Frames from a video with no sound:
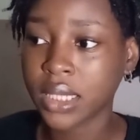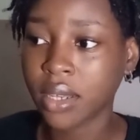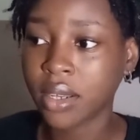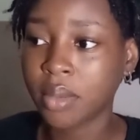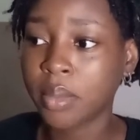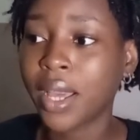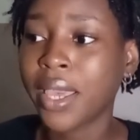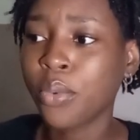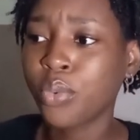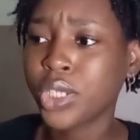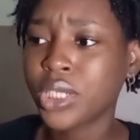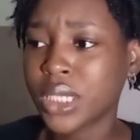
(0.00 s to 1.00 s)
A
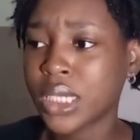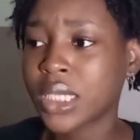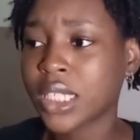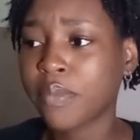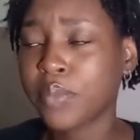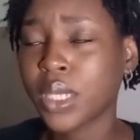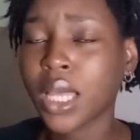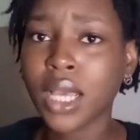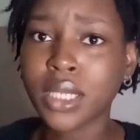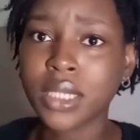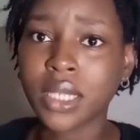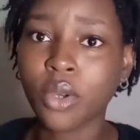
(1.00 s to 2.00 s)
wish list. I've been
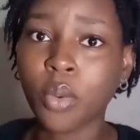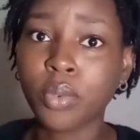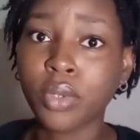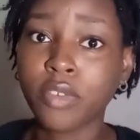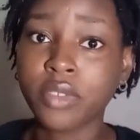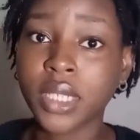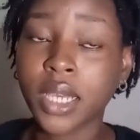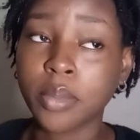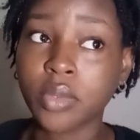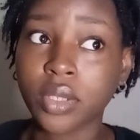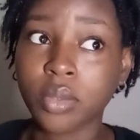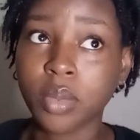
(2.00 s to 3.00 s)
asked a couple of
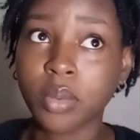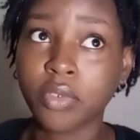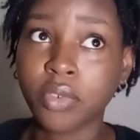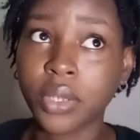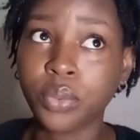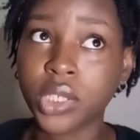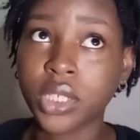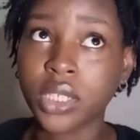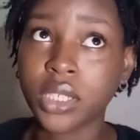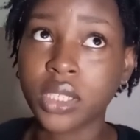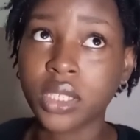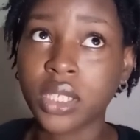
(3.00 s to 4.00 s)
times by some people for a wish
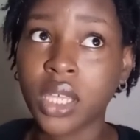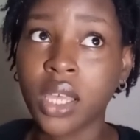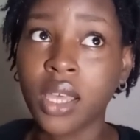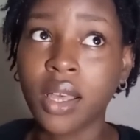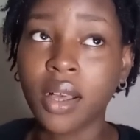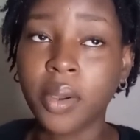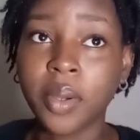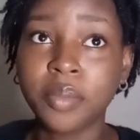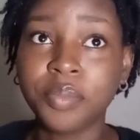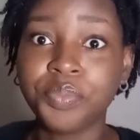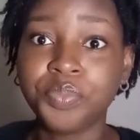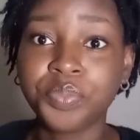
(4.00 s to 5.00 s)
list.
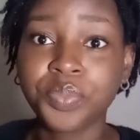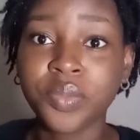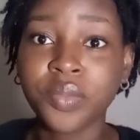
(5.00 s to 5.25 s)
I